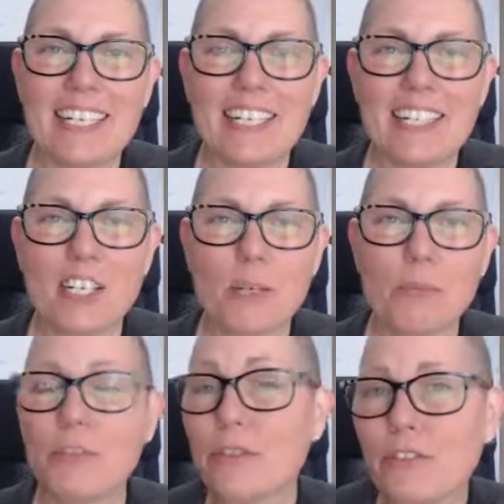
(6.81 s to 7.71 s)
and it is a
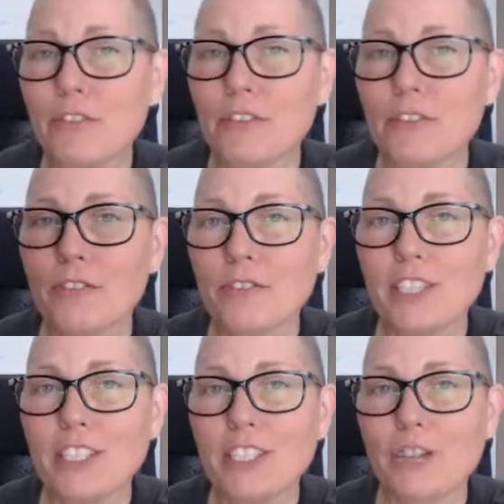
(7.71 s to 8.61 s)
beautiful,
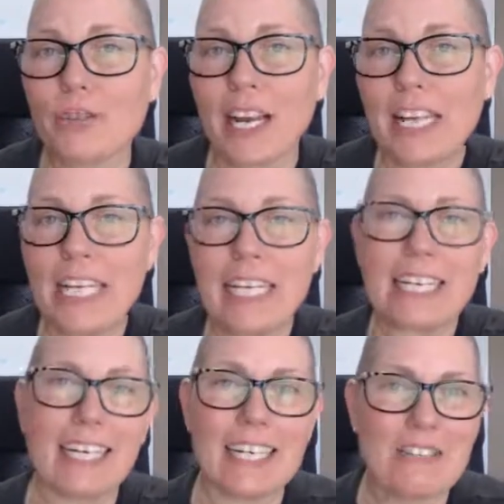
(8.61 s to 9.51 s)
freezing, rainy
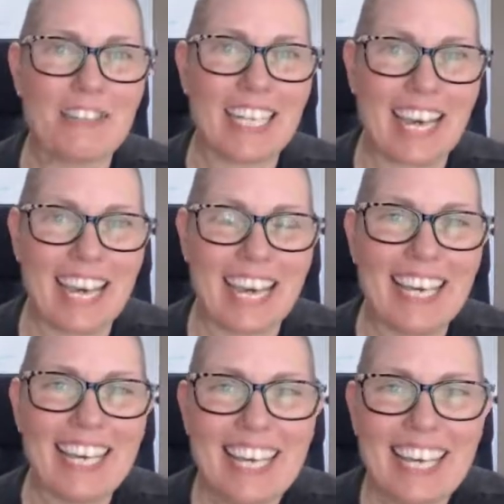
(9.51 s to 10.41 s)
kind of day.